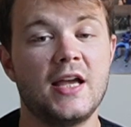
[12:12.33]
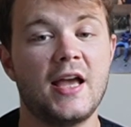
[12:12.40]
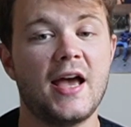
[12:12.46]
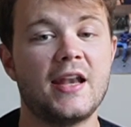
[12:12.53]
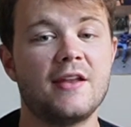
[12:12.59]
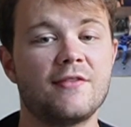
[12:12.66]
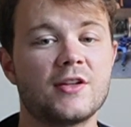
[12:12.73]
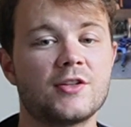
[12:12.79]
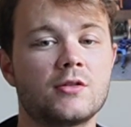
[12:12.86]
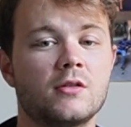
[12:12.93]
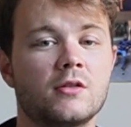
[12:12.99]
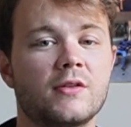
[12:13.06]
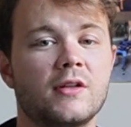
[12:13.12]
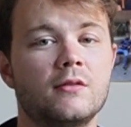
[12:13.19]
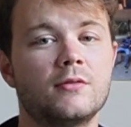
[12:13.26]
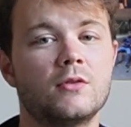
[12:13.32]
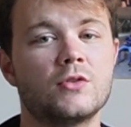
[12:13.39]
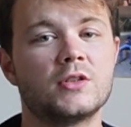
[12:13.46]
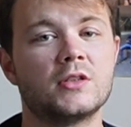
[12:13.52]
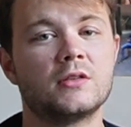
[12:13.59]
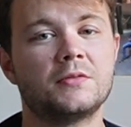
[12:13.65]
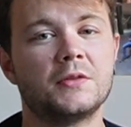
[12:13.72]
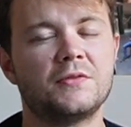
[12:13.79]
and if that stock then falls
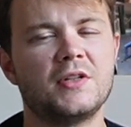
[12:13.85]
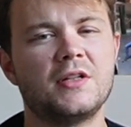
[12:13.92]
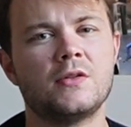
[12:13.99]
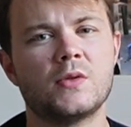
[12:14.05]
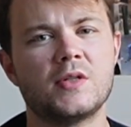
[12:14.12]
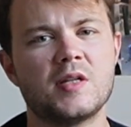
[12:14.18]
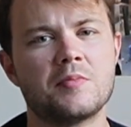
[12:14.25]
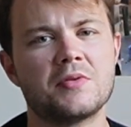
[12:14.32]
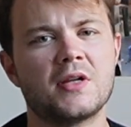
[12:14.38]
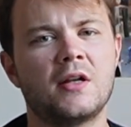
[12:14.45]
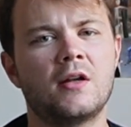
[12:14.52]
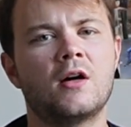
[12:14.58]
another 15-20%,